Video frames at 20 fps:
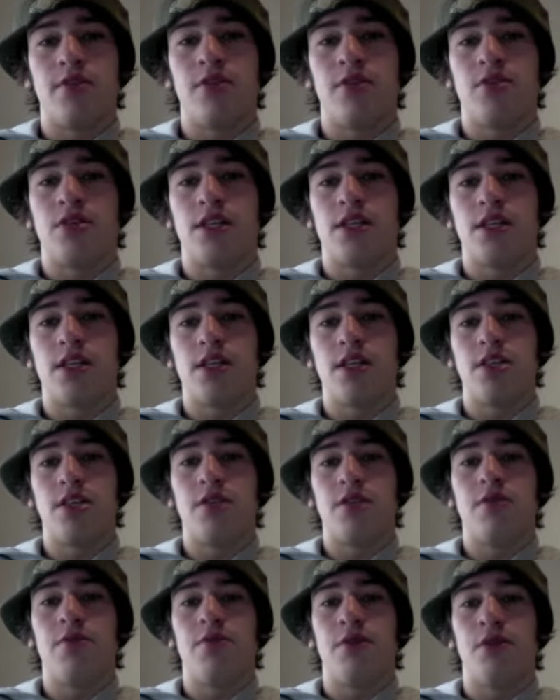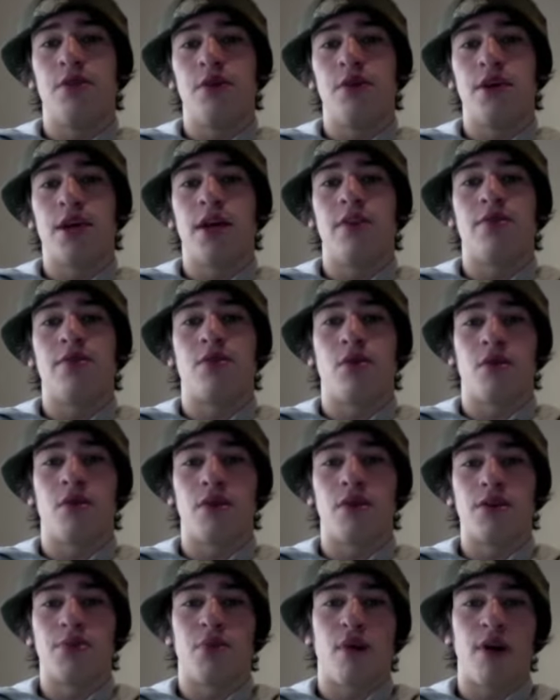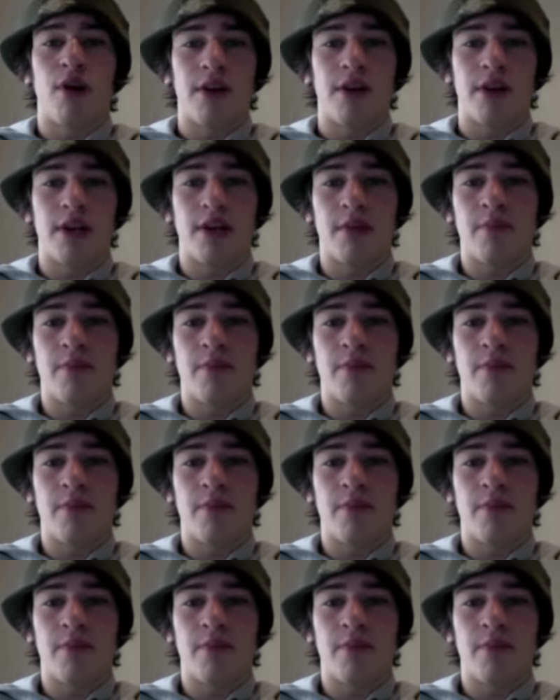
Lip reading: utilities, food, and of course, partying.